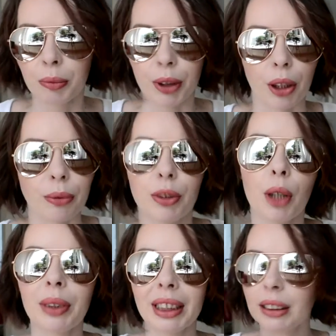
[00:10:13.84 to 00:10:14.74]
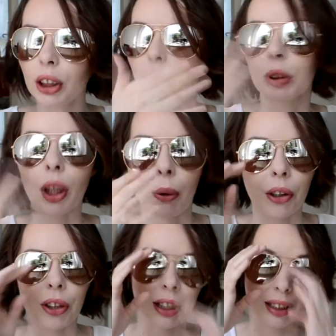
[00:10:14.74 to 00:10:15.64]
You know, no one needs to know what's going
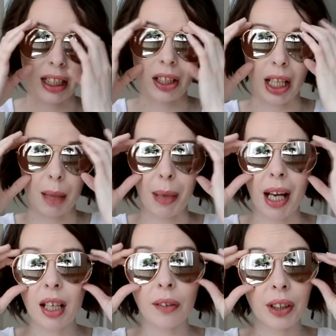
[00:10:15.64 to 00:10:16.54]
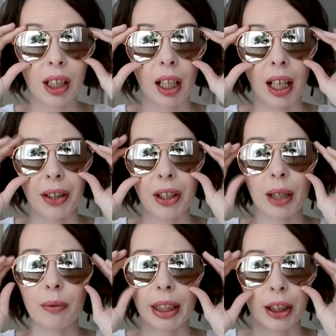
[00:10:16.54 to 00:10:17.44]
on underneath here. But I love the colour. I think
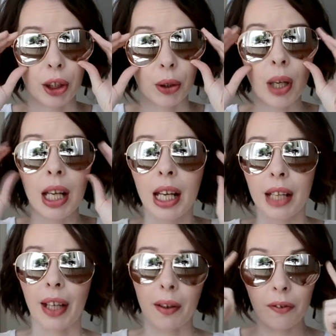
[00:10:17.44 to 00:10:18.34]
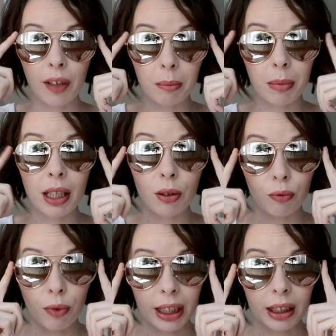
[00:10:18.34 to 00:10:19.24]
they're really cute. They fit me
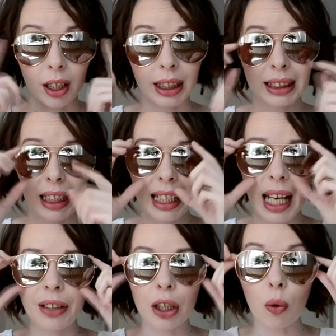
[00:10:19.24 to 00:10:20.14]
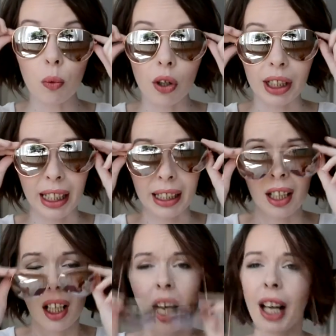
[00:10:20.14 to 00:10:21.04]
really nicely and they're not wonky.
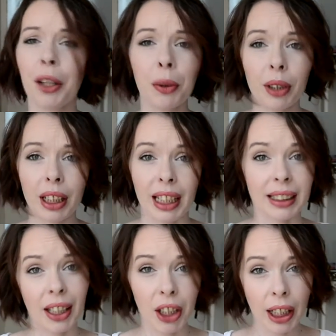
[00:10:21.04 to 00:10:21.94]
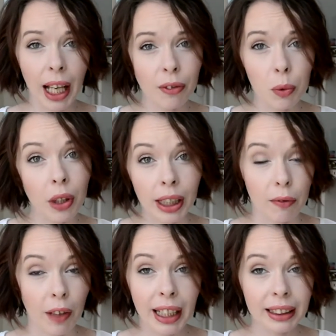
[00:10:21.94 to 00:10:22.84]
I don't know what it is. I think I have a wonky
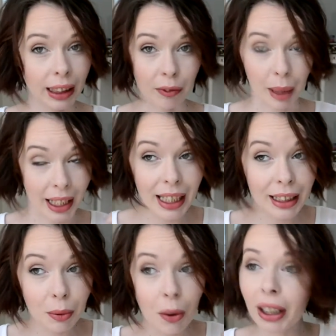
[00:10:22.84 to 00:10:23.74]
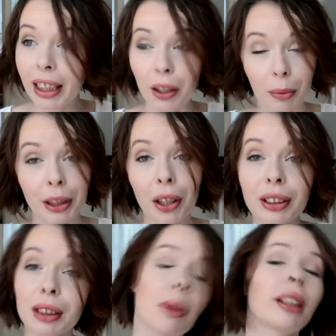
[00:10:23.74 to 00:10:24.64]
face. Either my ears are wonky or my
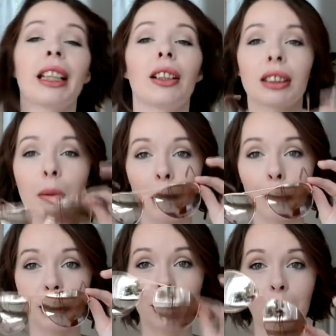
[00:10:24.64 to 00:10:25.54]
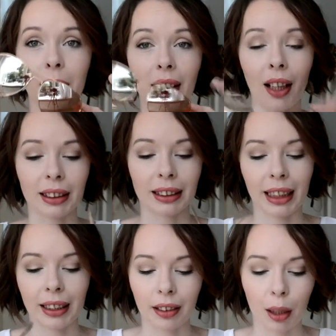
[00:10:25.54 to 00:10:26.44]
nose is wonky or something, but so many glasses
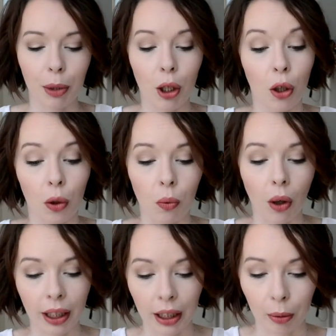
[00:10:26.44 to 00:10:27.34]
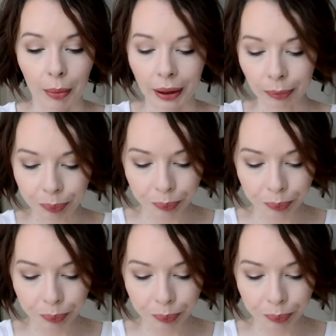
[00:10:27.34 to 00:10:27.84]
end up wonky on me.